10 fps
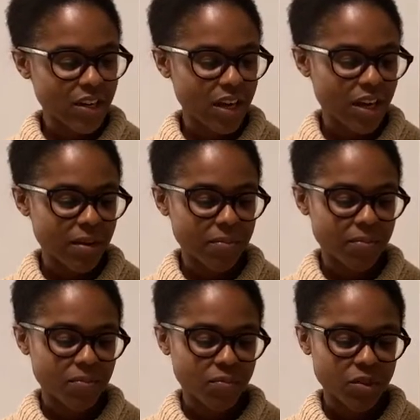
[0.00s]

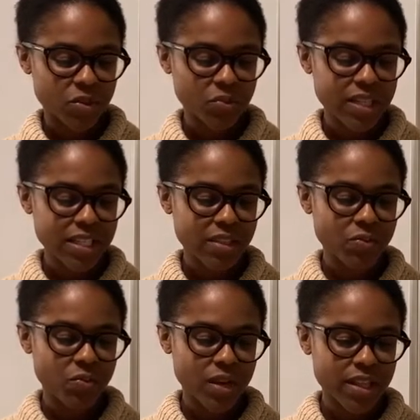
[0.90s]
um, was
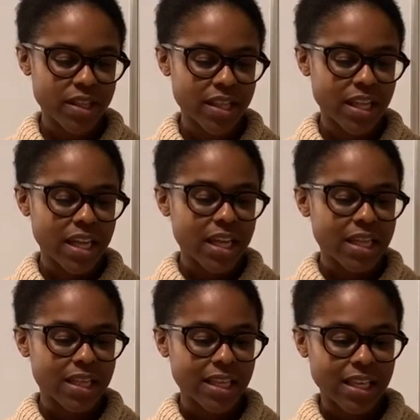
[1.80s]
written with
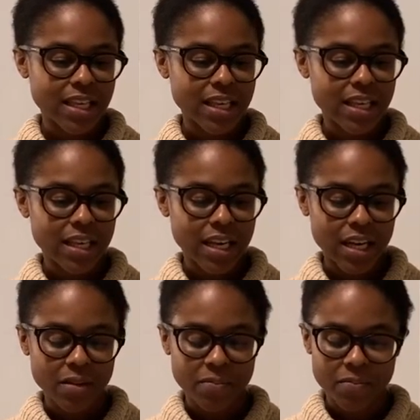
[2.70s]
the
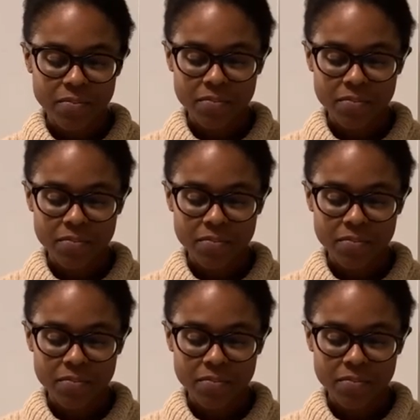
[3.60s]
um,